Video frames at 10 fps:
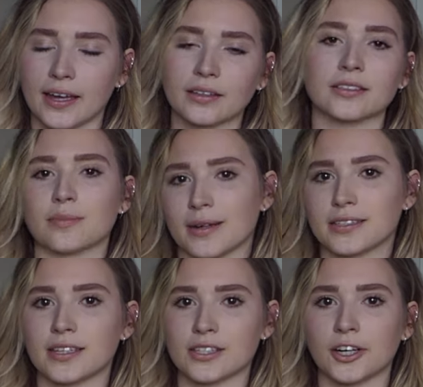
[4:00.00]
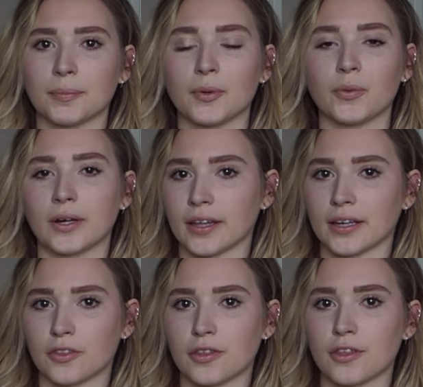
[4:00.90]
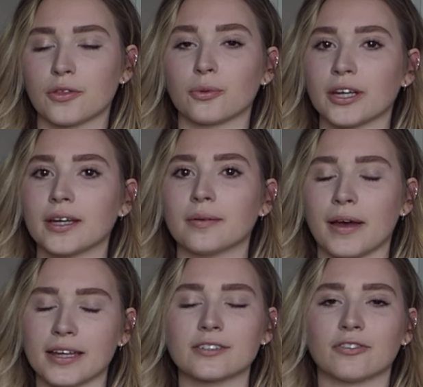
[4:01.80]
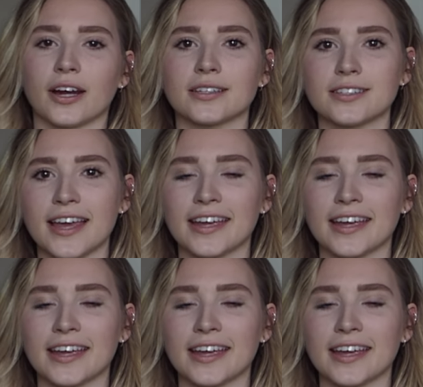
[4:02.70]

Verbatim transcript: Caitlin's my sister, but we were like the three best friends.